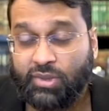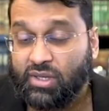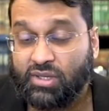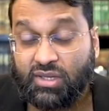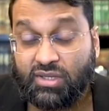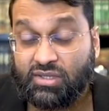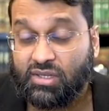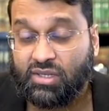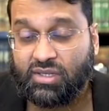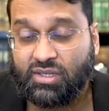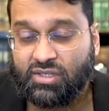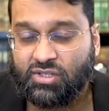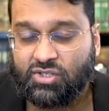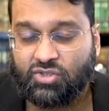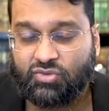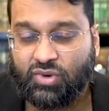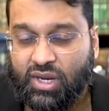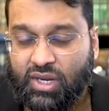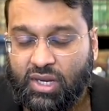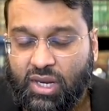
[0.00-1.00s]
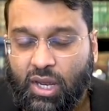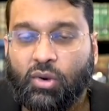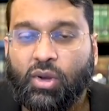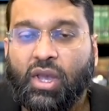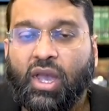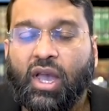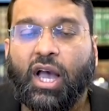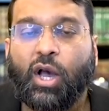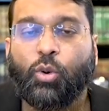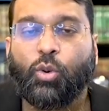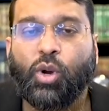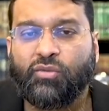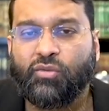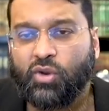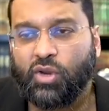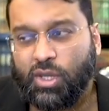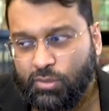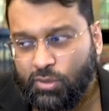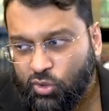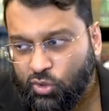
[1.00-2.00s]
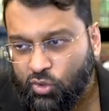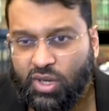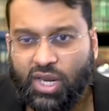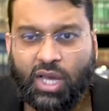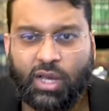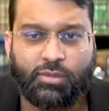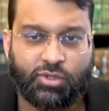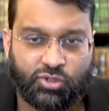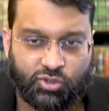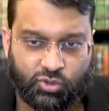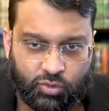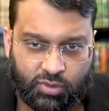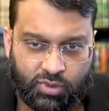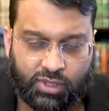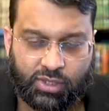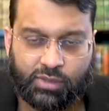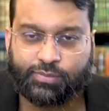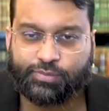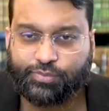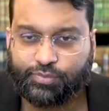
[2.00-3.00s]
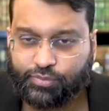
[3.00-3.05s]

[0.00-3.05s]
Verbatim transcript: That doesn't exist right now. However, Ibn Kullab is Sunni.